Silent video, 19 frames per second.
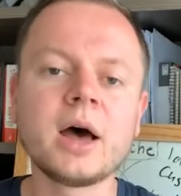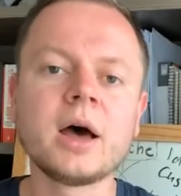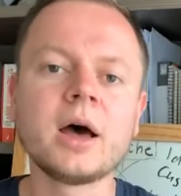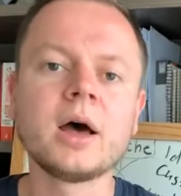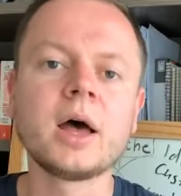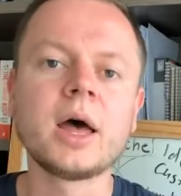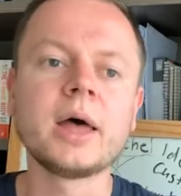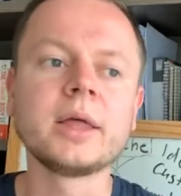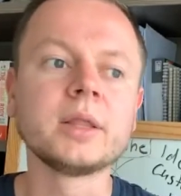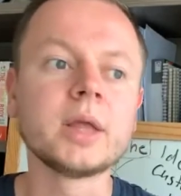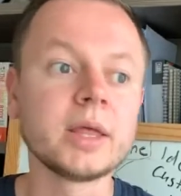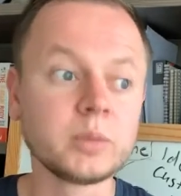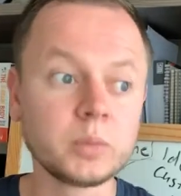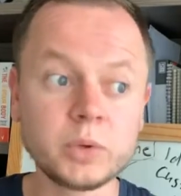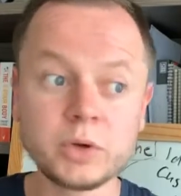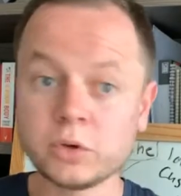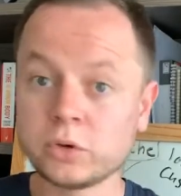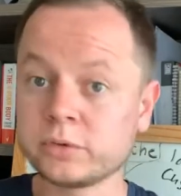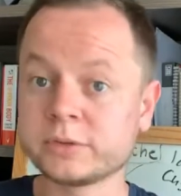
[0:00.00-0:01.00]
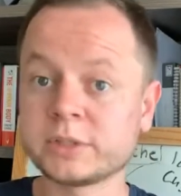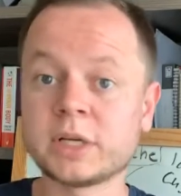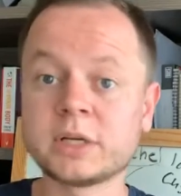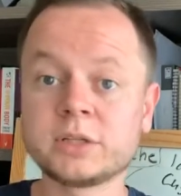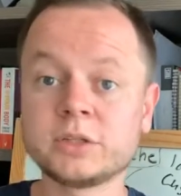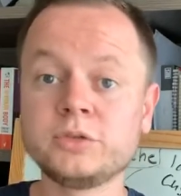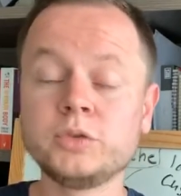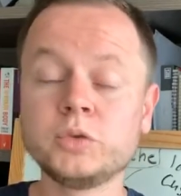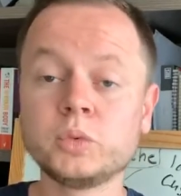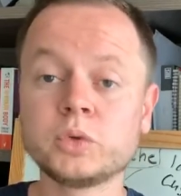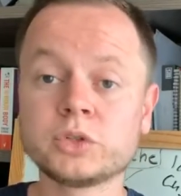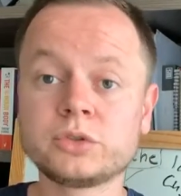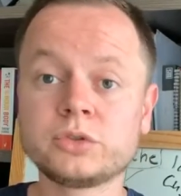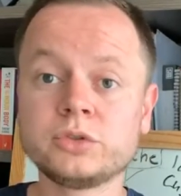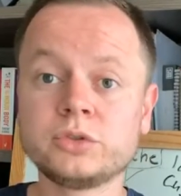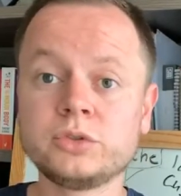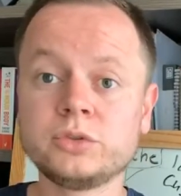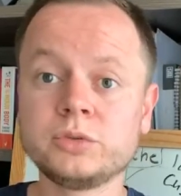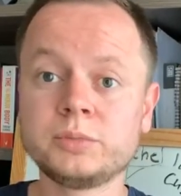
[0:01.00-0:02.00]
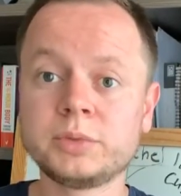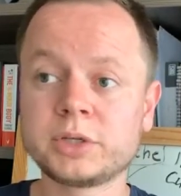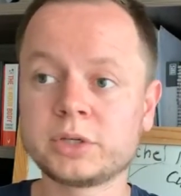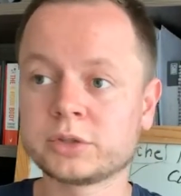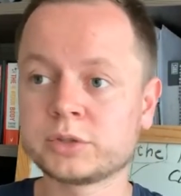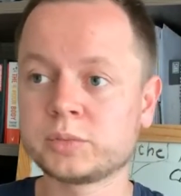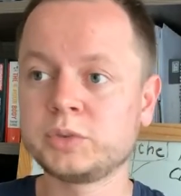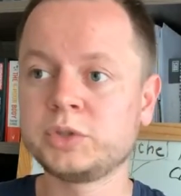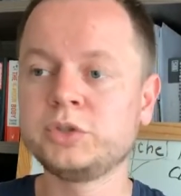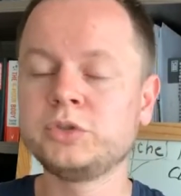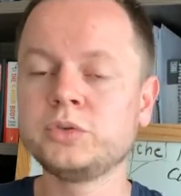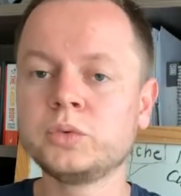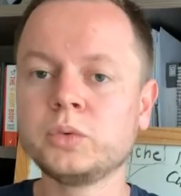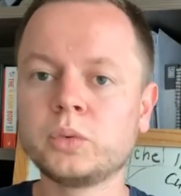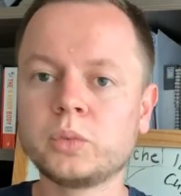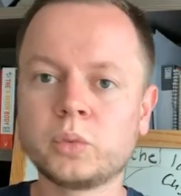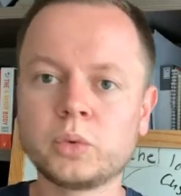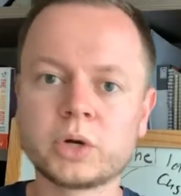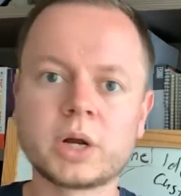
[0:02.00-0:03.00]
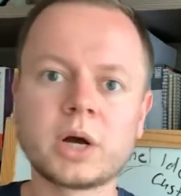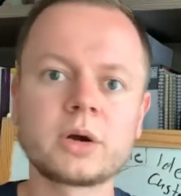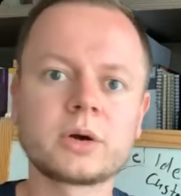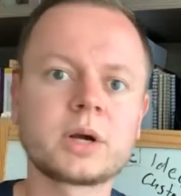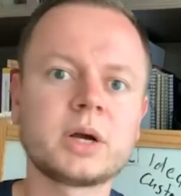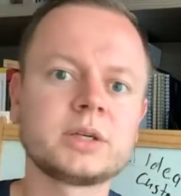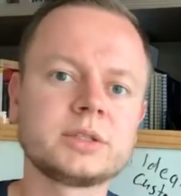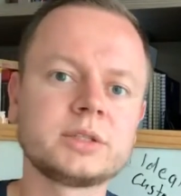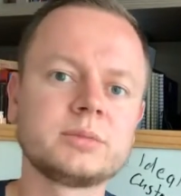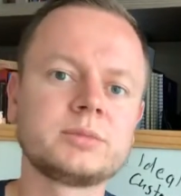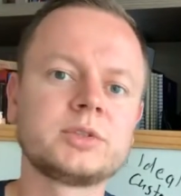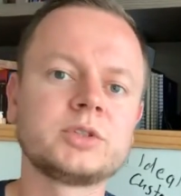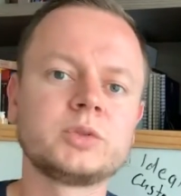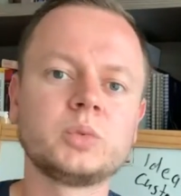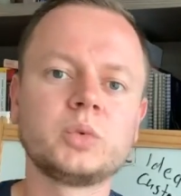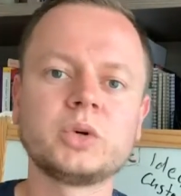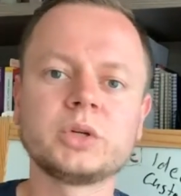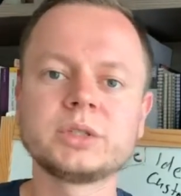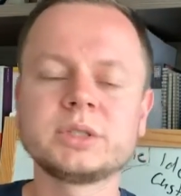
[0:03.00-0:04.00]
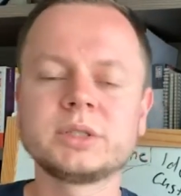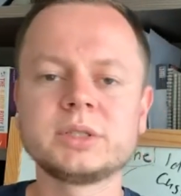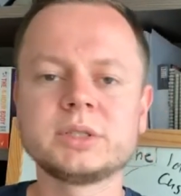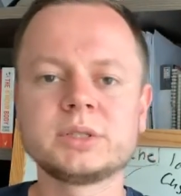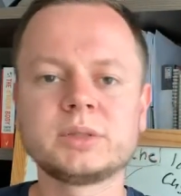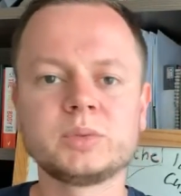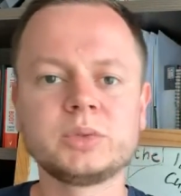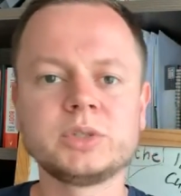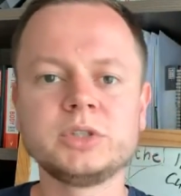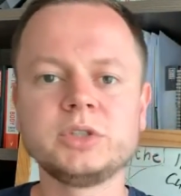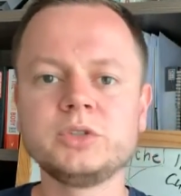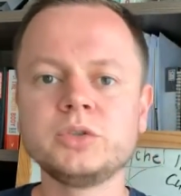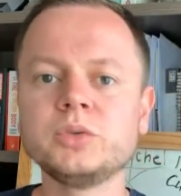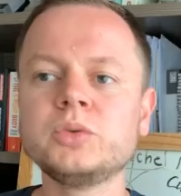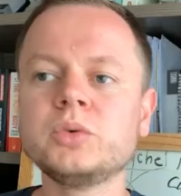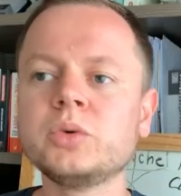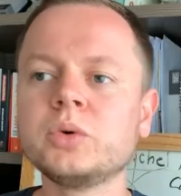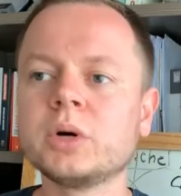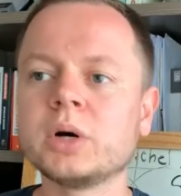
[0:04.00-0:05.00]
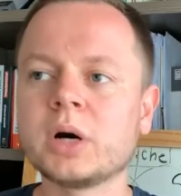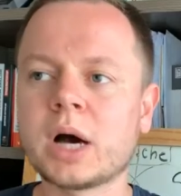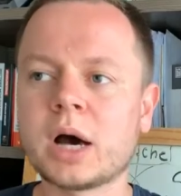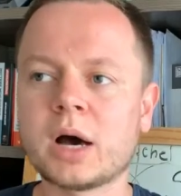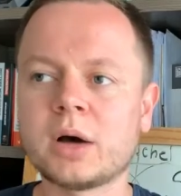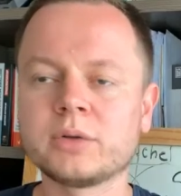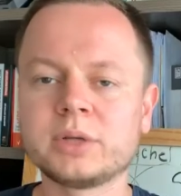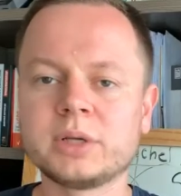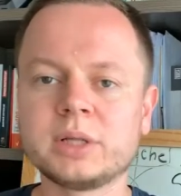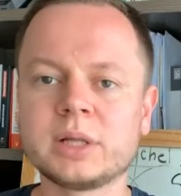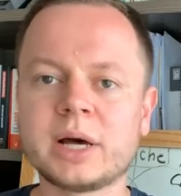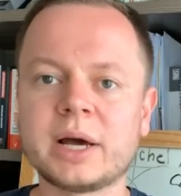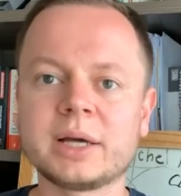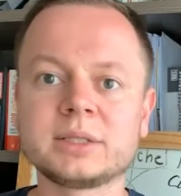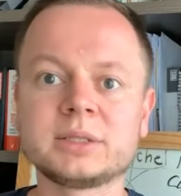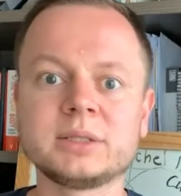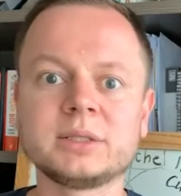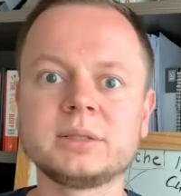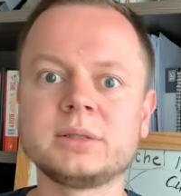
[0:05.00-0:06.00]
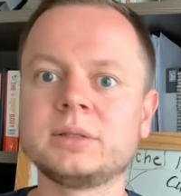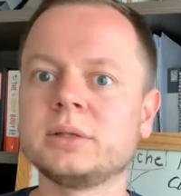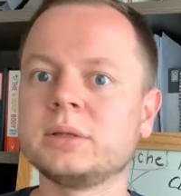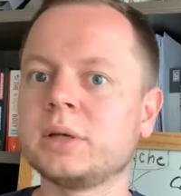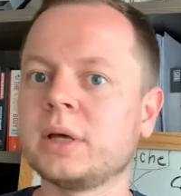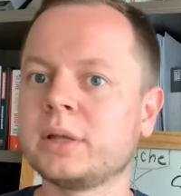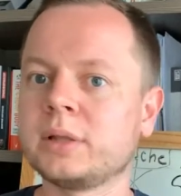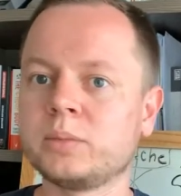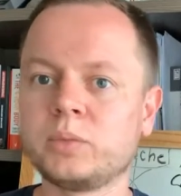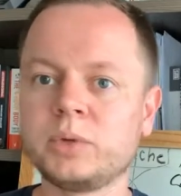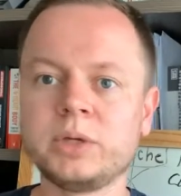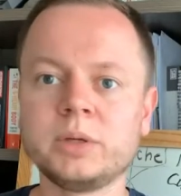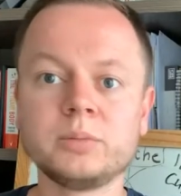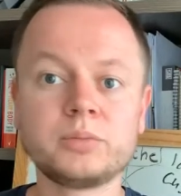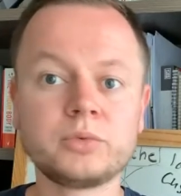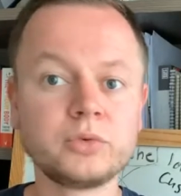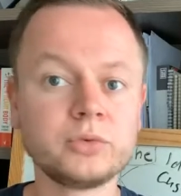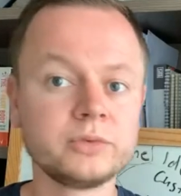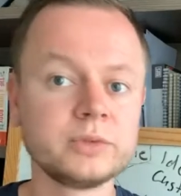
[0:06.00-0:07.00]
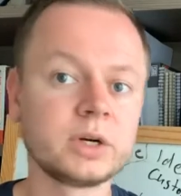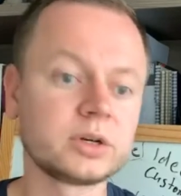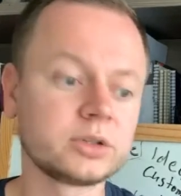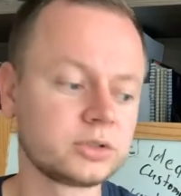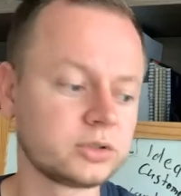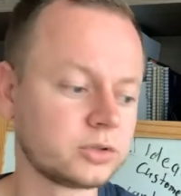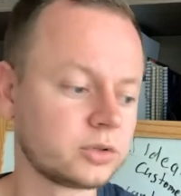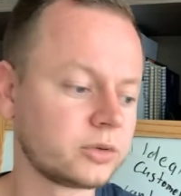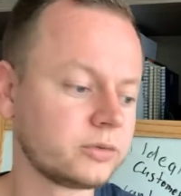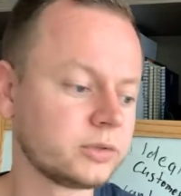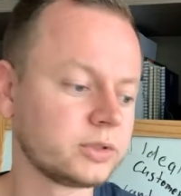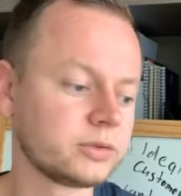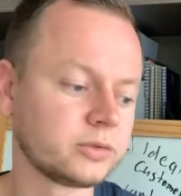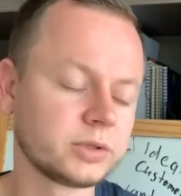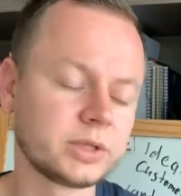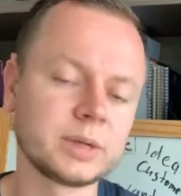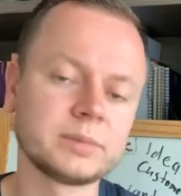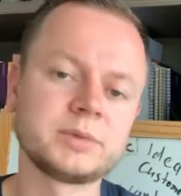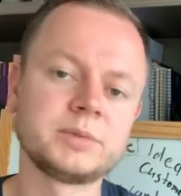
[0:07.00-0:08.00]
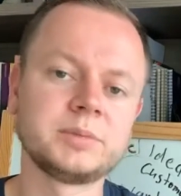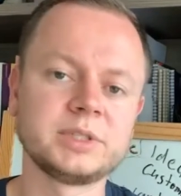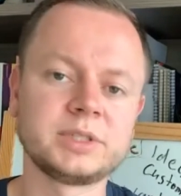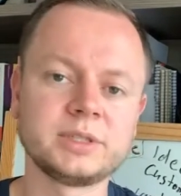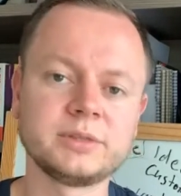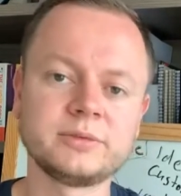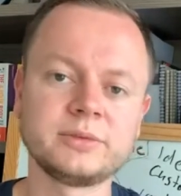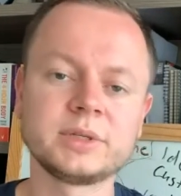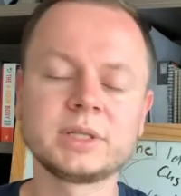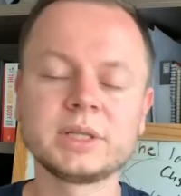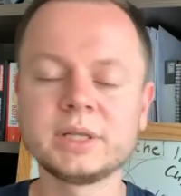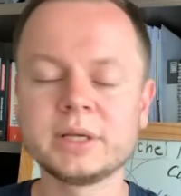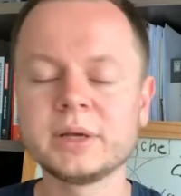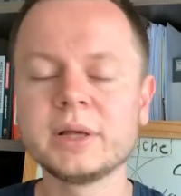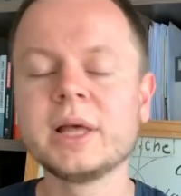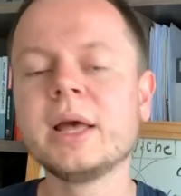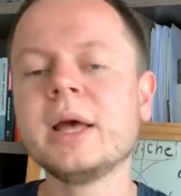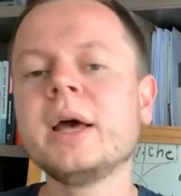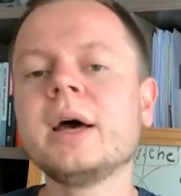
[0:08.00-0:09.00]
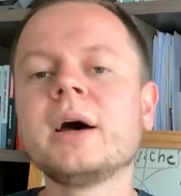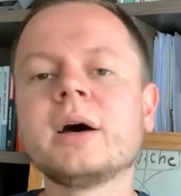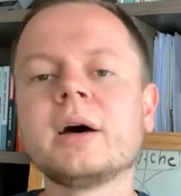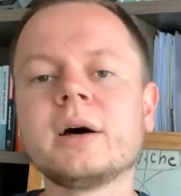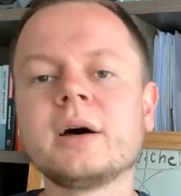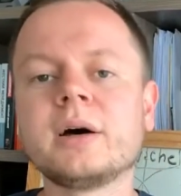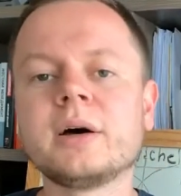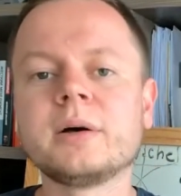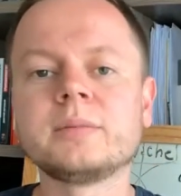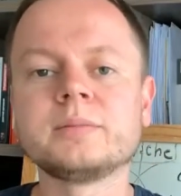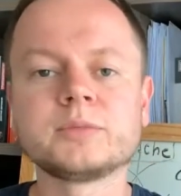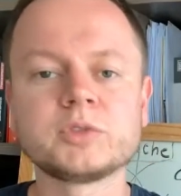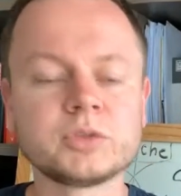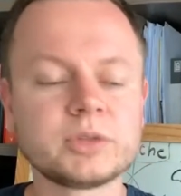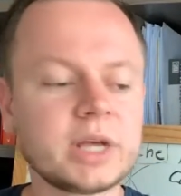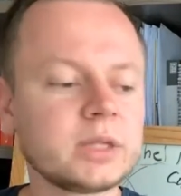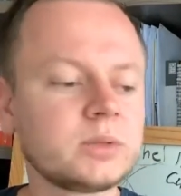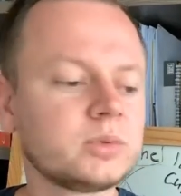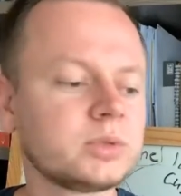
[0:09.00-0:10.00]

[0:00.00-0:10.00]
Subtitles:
And we all of a sudden knew what to do, because we knew what our customers wanted, we knew how they liked it, and we improved our service for them specifically. So that was